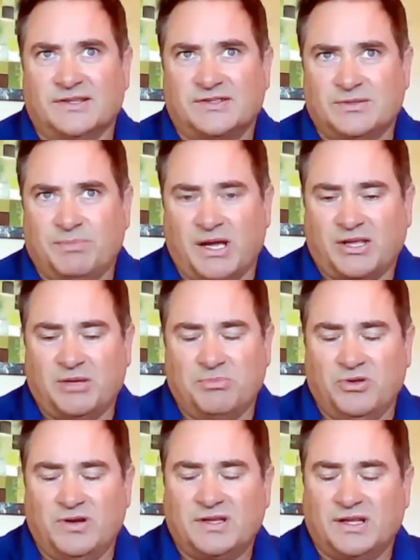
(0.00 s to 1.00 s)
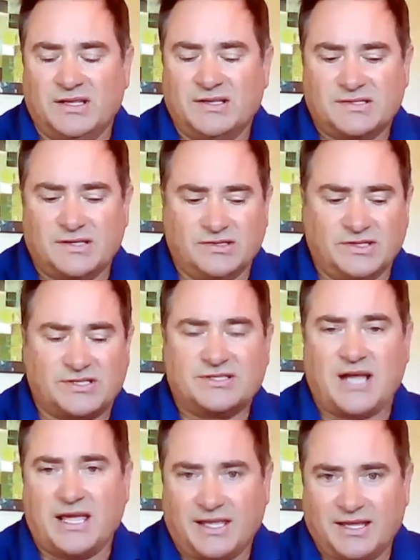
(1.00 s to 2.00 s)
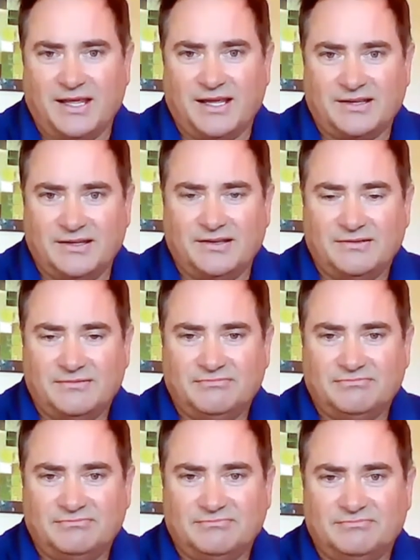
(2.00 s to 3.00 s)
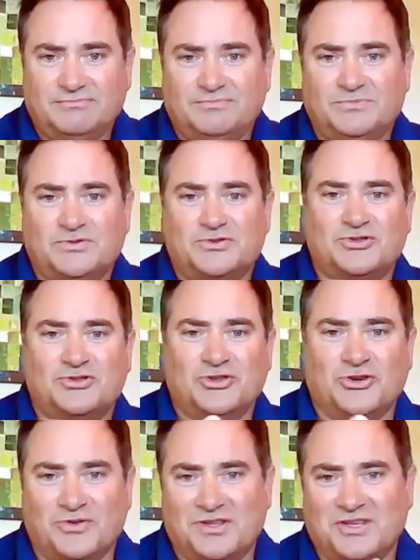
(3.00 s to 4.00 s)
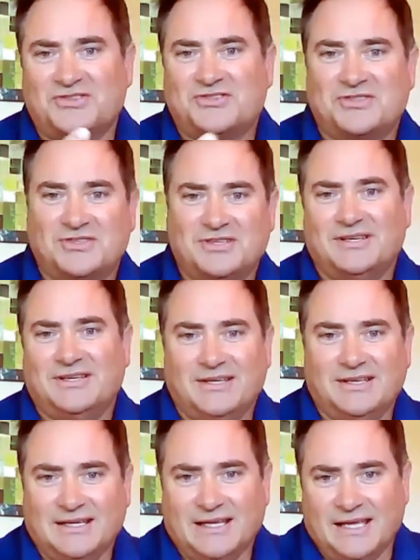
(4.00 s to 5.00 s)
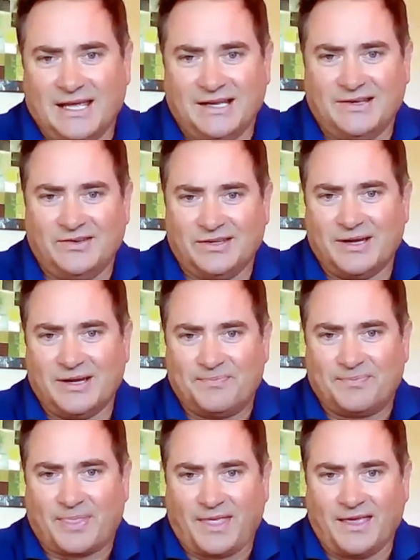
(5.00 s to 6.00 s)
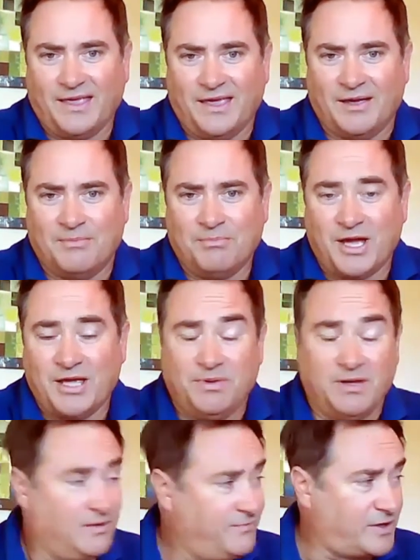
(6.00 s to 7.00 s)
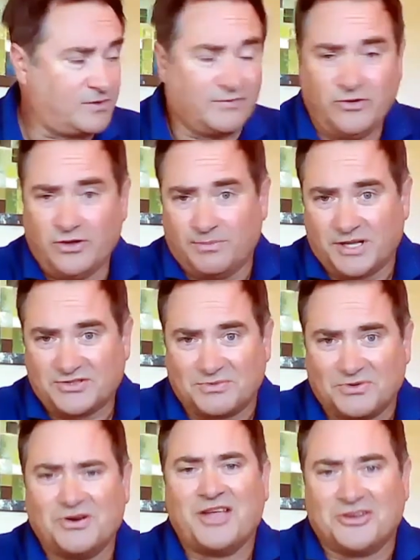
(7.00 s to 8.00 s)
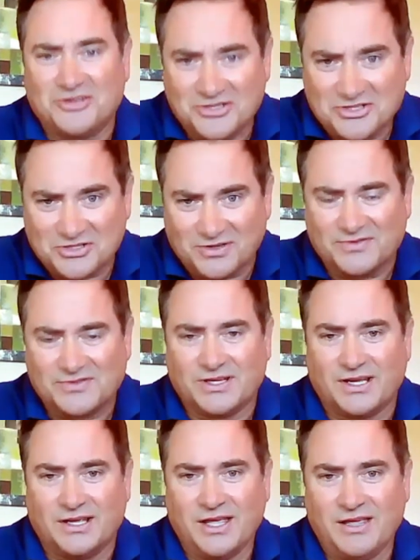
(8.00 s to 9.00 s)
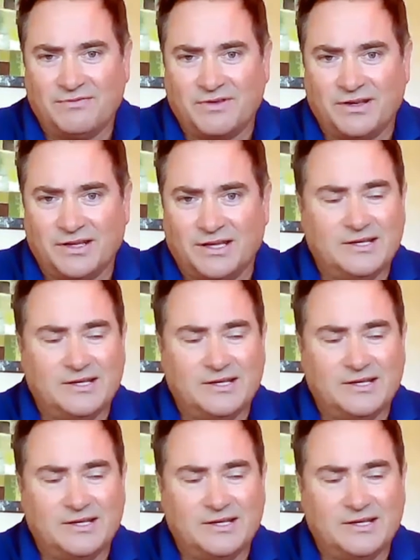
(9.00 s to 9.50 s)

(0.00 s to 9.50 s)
about community. So just stay connected, do this. And maybe, in fact, I've heard about some great initiatives, even